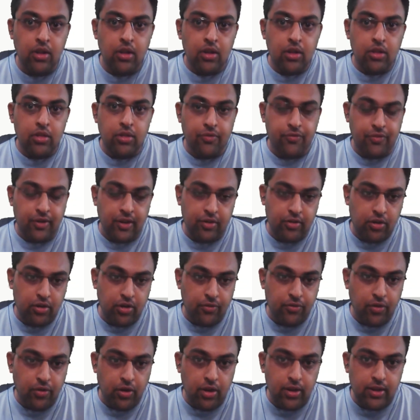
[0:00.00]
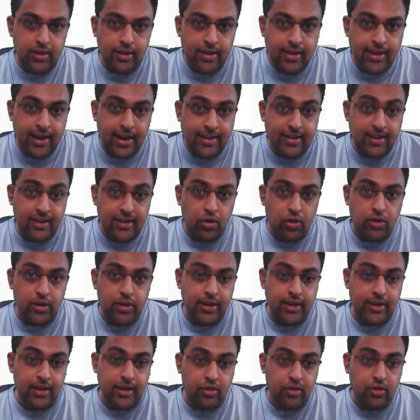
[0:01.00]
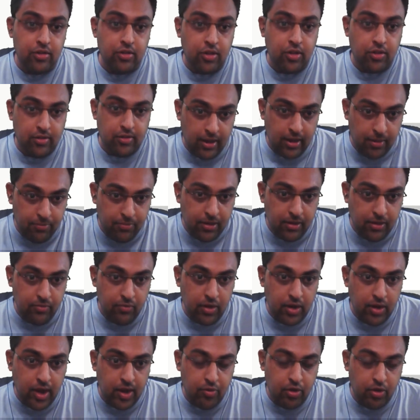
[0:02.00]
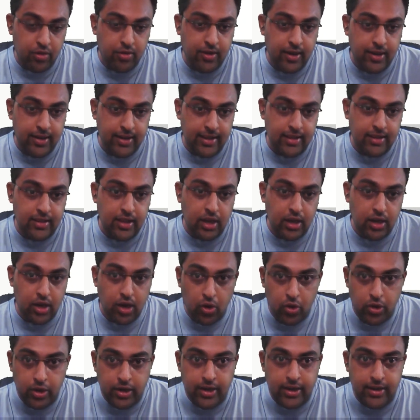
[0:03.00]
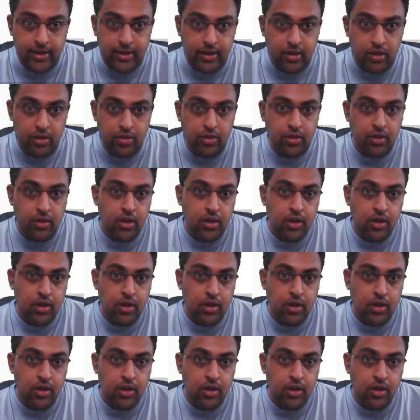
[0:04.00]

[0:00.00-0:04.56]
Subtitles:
So first of all, the get account details is the step name where I was getting the account details.